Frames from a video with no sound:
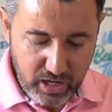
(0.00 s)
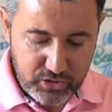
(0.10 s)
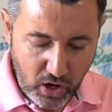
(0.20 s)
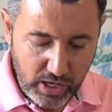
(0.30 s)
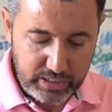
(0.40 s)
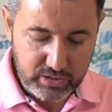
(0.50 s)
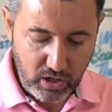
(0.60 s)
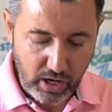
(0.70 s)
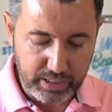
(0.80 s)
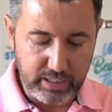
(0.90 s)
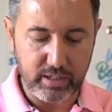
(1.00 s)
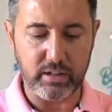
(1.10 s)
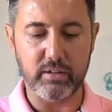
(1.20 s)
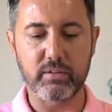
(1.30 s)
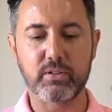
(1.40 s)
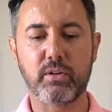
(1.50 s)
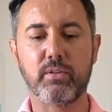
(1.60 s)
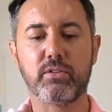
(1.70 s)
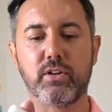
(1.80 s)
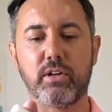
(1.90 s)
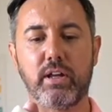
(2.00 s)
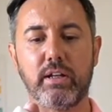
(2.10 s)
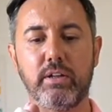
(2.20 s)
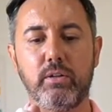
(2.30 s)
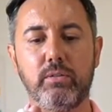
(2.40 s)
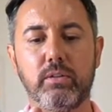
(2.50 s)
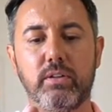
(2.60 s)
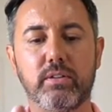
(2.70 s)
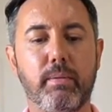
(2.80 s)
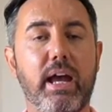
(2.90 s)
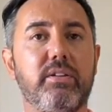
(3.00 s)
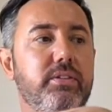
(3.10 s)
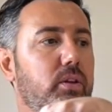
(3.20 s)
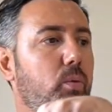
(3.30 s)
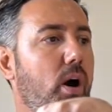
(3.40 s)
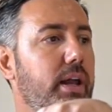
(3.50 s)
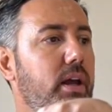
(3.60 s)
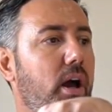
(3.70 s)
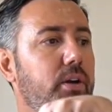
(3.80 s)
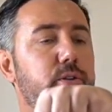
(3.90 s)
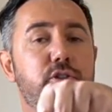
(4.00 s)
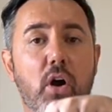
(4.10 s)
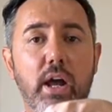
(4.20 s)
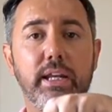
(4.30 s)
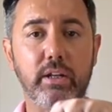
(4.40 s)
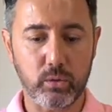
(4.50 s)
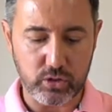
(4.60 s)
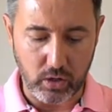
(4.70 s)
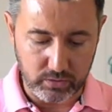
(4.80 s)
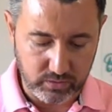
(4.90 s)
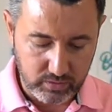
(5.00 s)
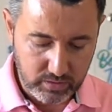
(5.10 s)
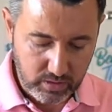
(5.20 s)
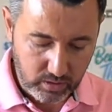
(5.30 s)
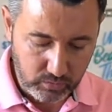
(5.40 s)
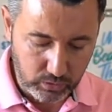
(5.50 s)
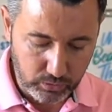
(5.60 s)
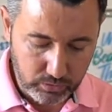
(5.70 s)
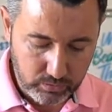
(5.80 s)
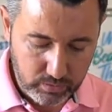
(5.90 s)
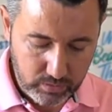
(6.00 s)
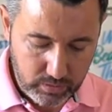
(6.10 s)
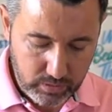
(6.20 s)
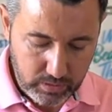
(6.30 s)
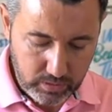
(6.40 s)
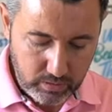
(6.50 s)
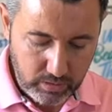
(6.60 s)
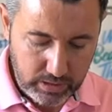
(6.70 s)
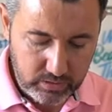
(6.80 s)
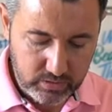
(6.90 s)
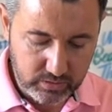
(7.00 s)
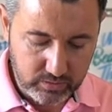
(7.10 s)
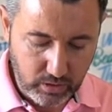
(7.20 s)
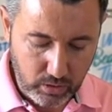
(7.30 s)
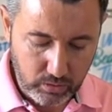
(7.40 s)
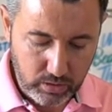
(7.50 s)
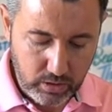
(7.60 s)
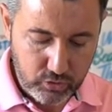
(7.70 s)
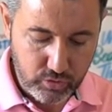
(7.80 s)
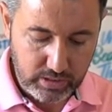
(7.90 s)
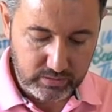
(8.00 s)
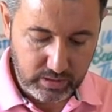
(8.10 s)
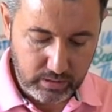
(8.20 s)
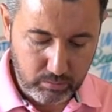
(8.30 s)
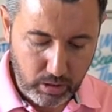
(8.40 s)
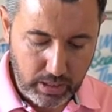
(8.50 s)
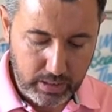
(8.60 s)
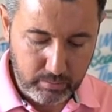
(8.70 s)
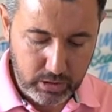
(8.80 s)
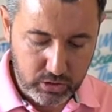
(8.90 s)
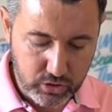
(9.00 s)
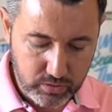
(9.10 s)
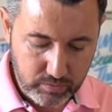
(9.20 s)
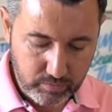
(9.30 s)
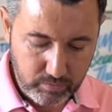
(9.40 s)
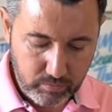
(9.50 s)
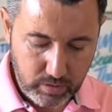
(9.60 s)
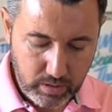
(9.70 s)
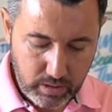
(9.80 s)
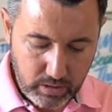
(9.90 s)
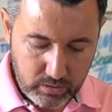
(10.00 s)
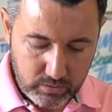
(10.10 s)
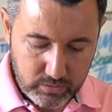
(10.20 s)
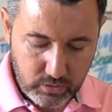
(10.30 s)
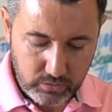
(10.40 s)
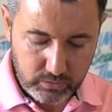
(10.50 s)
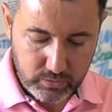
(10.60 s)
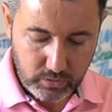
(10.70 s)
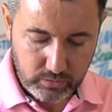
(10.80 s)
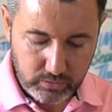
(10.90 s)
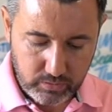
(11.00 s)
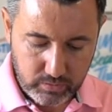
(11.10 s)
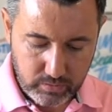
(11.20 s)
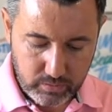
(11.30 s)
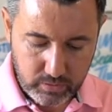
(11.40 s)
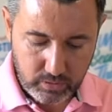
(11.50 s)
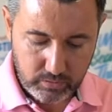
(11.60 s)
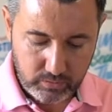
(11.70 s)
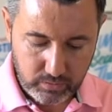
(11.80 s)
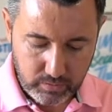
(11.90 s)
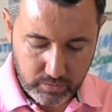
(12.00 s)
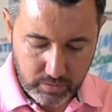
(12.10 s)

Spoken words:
Tiny, and I'll show you like little, because it's going to be hard to see on the white. I do tiny little dots of glue. All right, and just go tracing my image. Just dots, dots, dots.